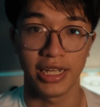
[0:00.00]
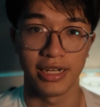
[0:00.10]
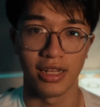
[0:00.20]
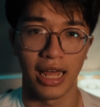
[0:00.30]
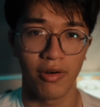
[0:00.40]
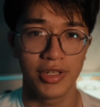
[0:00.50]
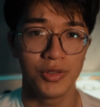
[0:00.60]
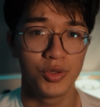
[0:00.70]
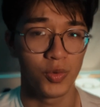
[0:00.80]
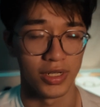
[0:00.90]
in allowing
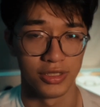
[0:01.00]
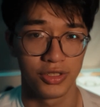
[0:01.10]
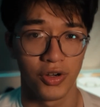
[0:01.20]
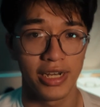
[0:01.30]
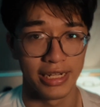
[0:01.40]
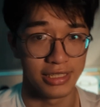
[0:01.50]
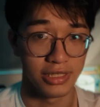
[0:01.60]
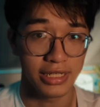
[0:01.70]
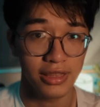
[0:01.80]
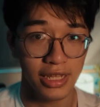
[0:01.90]
you to insert and
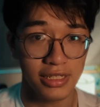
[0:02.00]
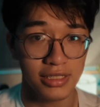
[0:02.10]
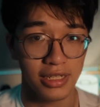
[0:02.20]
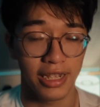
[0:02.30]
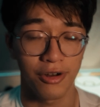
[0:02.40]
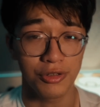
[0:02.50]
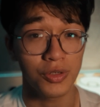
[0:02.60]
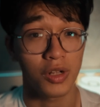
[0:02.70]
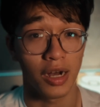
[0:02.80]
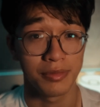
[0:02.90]
delete things, it
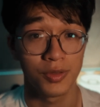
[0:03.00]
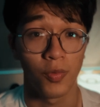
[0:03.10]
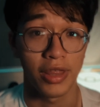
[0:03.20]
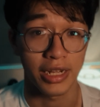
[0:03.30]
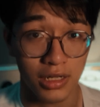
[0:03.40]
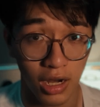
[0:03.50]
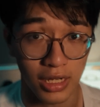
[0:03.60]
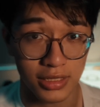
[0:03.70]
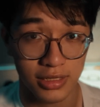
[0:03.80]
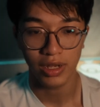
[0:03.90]
also comes with a cost.